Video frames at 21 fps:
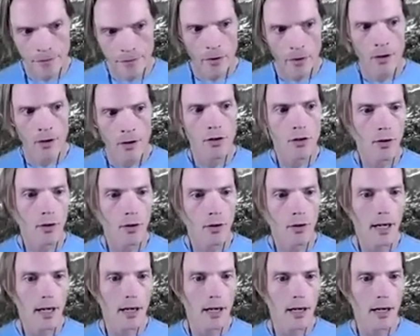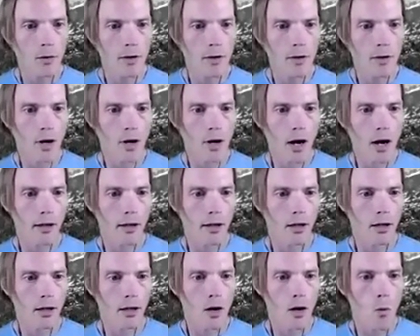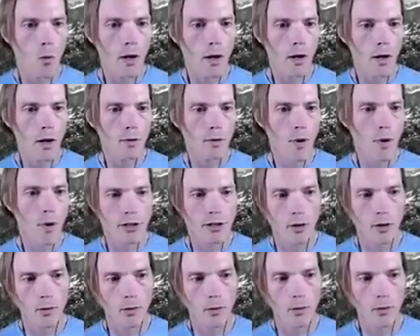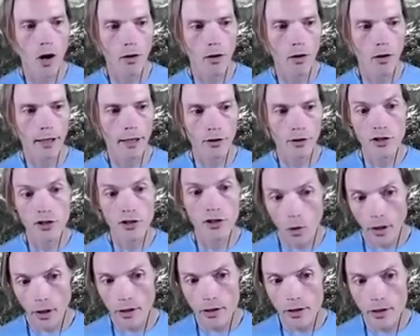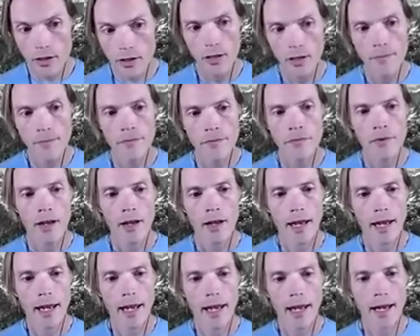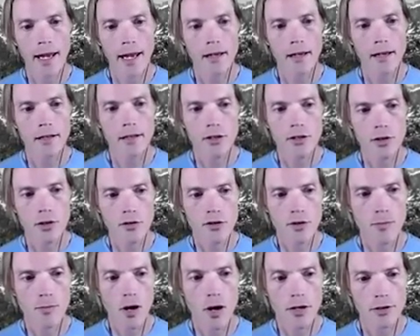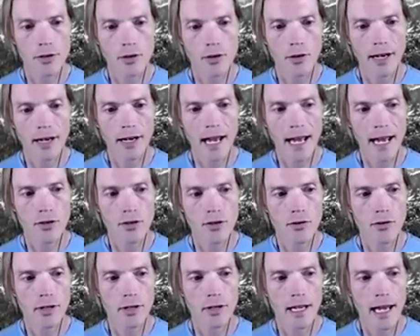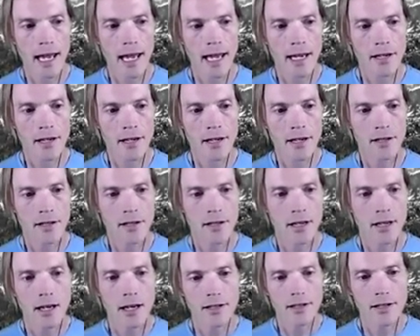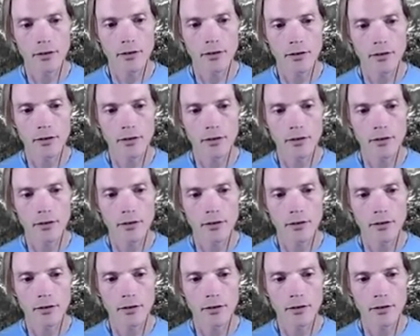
So here we've got one repository, we're calling it our source, And our source repository actually has a series of